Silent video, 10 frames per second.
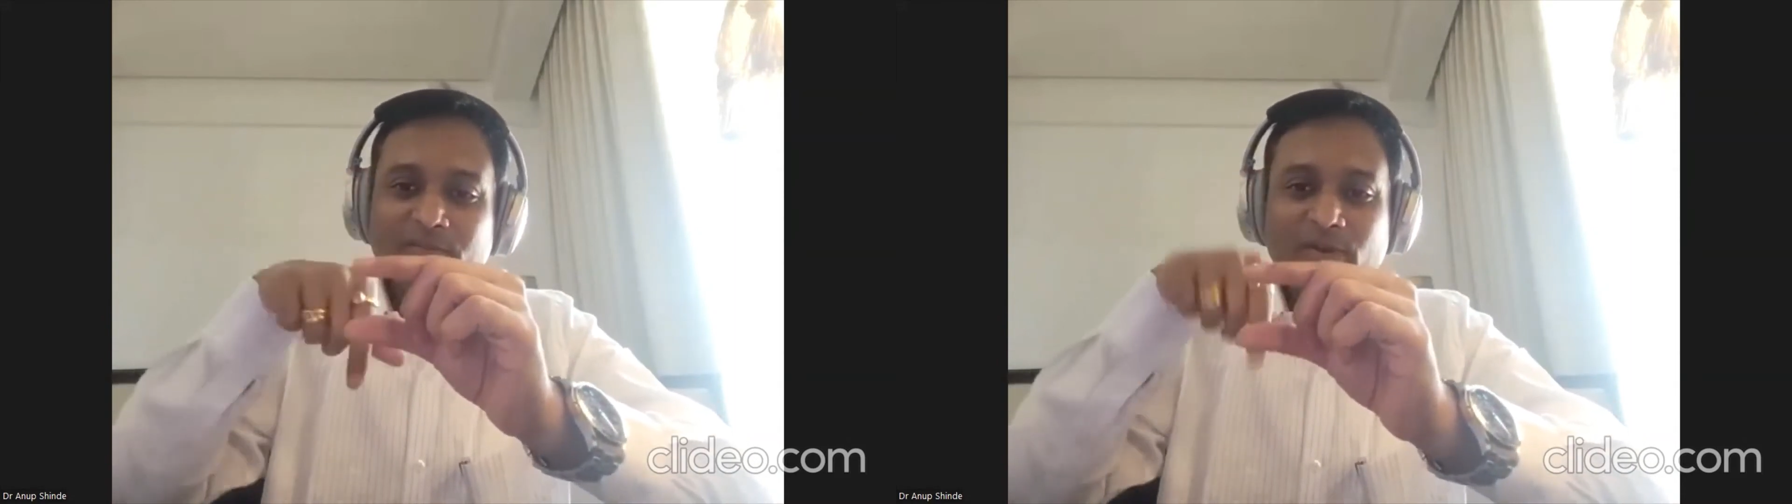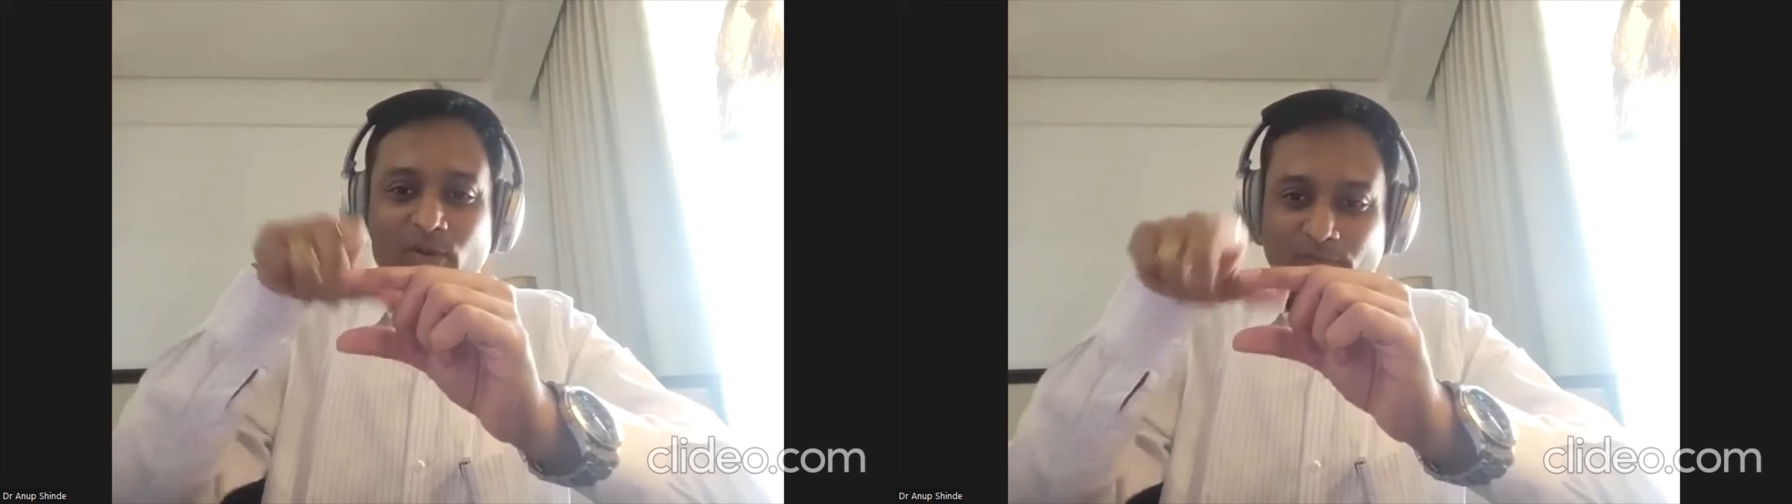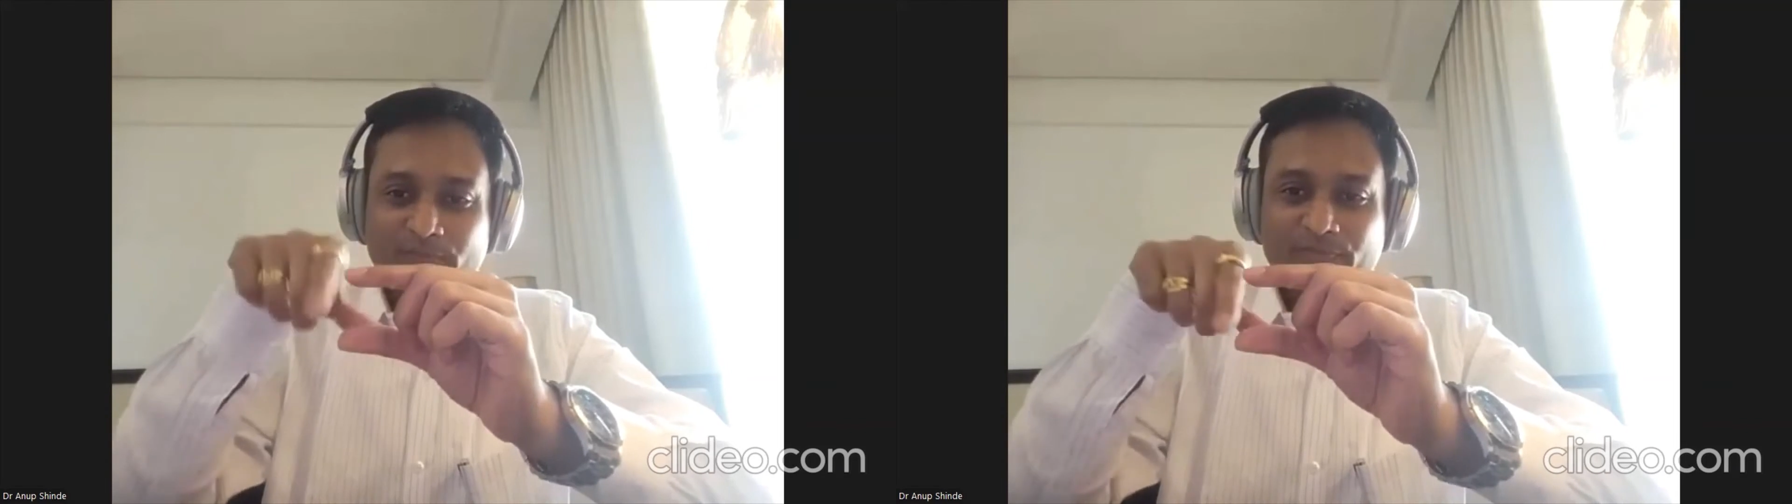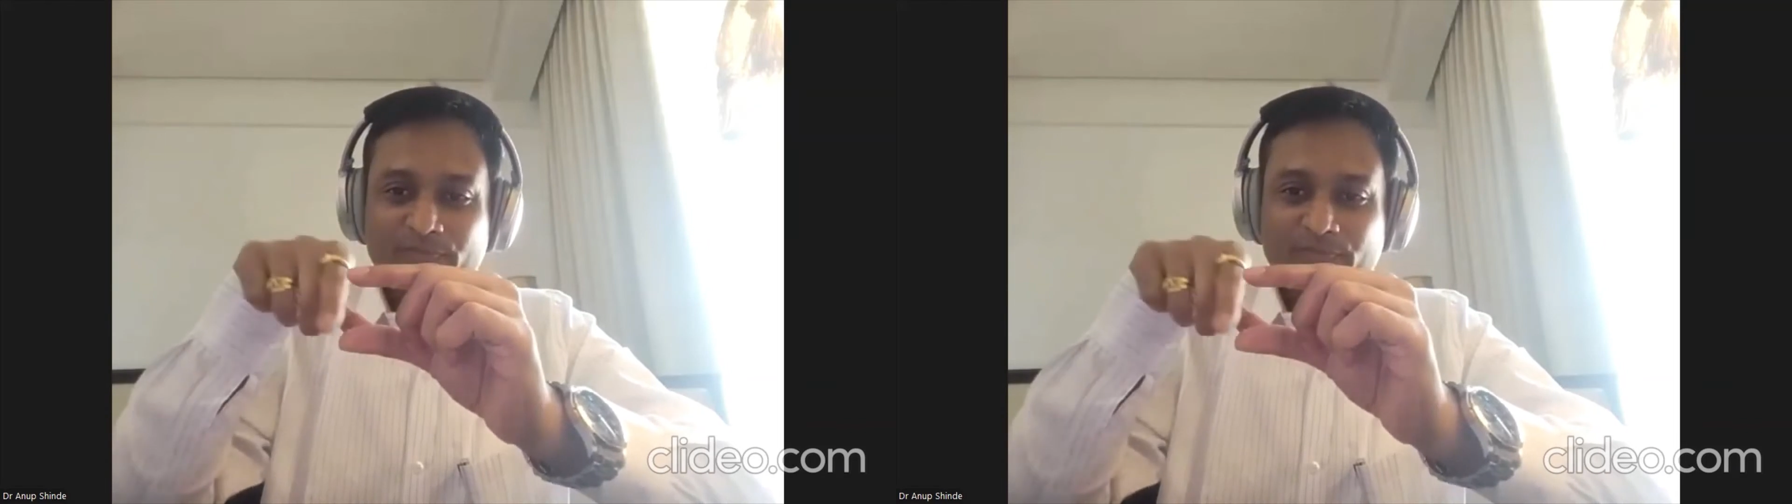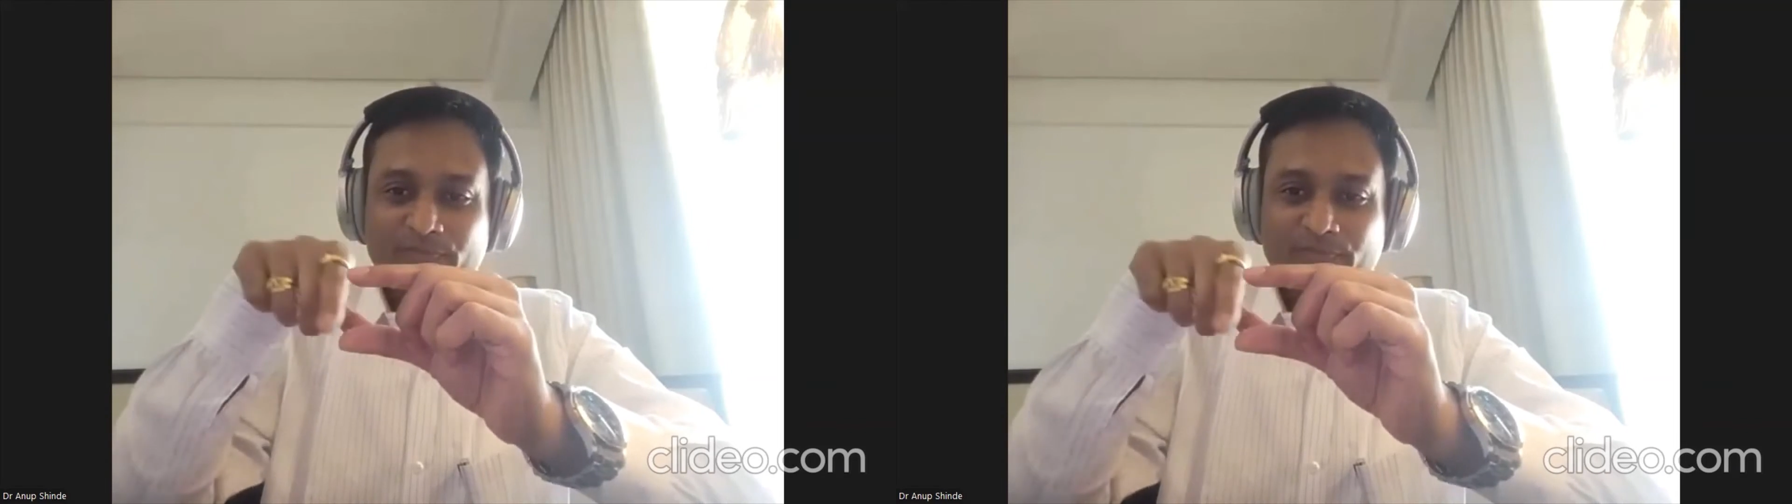be low.
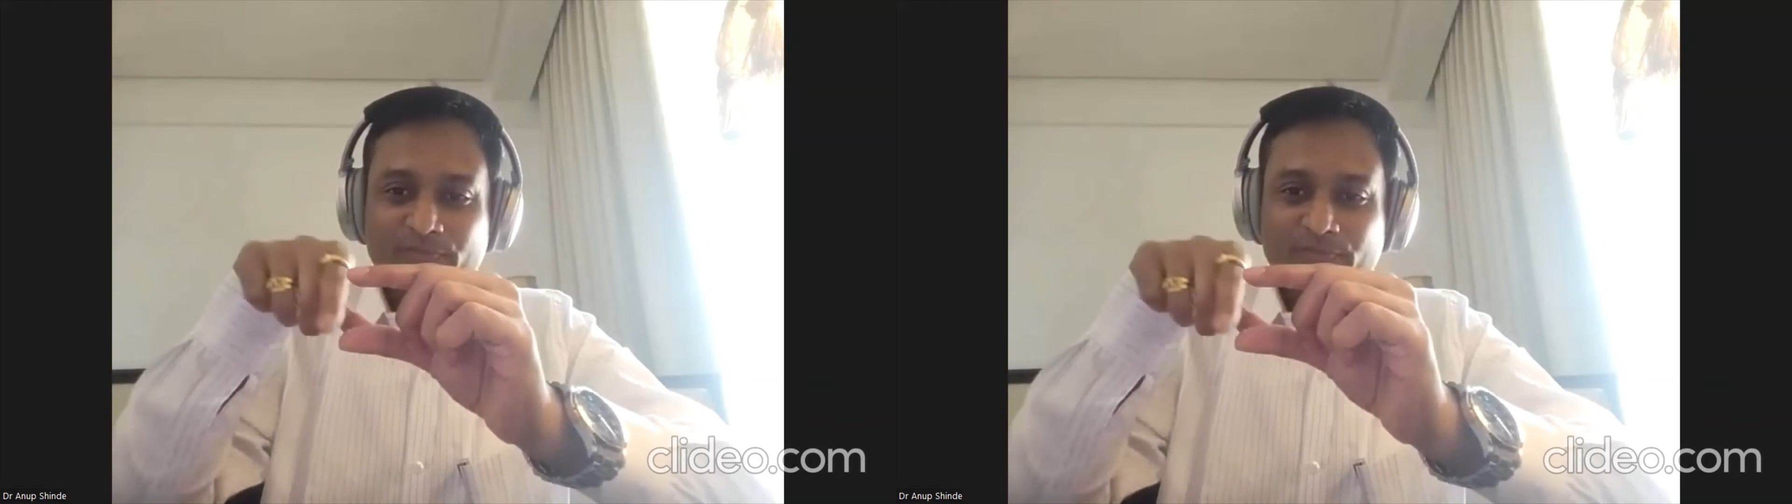Okay.